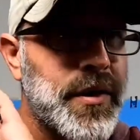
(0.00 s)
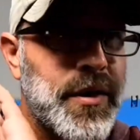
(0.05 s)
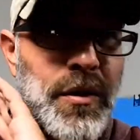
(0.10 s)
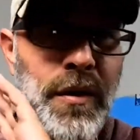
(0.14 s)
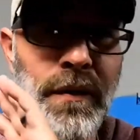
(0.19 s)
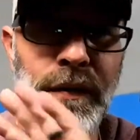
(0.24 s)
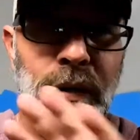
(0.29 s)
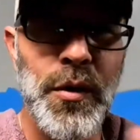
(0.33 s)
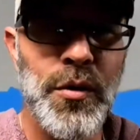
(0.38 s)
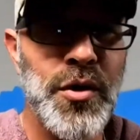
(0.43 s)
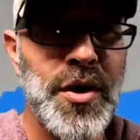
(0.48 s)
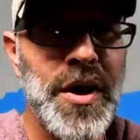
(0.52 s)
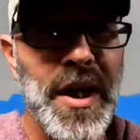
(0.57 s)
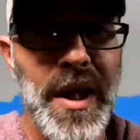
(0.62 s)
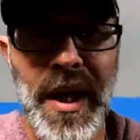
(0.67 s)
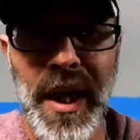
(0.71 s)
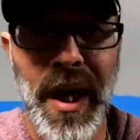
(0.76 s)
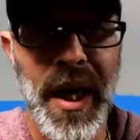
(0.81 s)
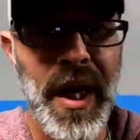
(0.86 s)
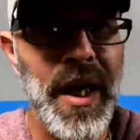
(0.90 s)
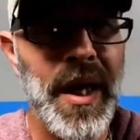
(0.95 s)
So if you
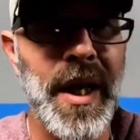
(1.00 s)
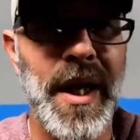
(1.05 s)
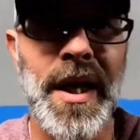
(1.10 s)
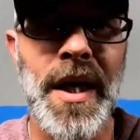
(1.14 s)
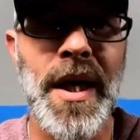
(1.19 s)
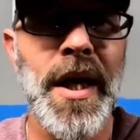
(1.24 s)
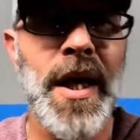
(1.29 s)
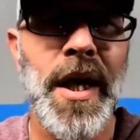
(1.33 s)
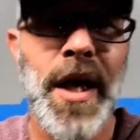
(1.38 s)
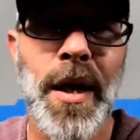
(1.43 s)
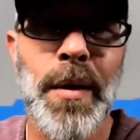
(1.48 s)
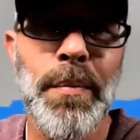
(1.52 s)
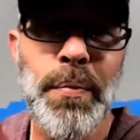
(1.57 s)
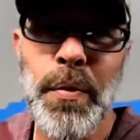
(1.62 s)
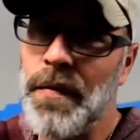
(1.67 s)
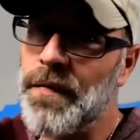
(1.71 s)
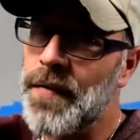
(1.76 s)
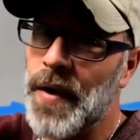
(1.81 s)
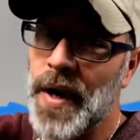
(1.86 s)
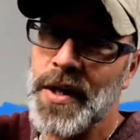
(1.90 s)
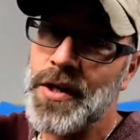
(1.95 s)
see any
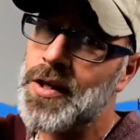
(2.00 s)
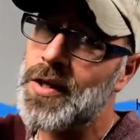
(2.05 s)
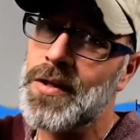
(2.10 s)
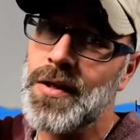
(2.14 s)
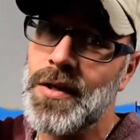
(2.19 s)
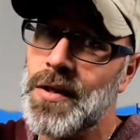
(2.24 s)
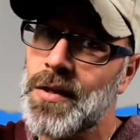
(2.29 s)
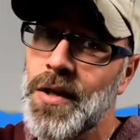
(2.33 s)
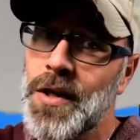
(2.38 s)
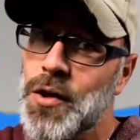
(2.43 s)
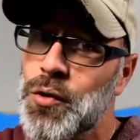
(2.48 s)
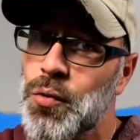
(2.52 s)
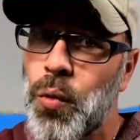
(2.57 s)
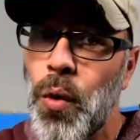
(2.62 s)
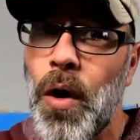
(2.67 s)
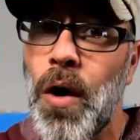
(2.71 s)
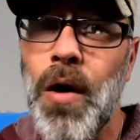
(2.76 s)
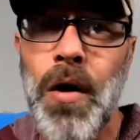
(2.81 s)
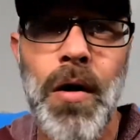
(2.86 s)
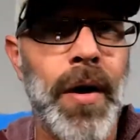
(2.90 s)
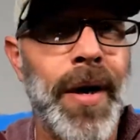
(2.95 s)
imperfections in this
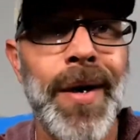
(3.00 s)
wall,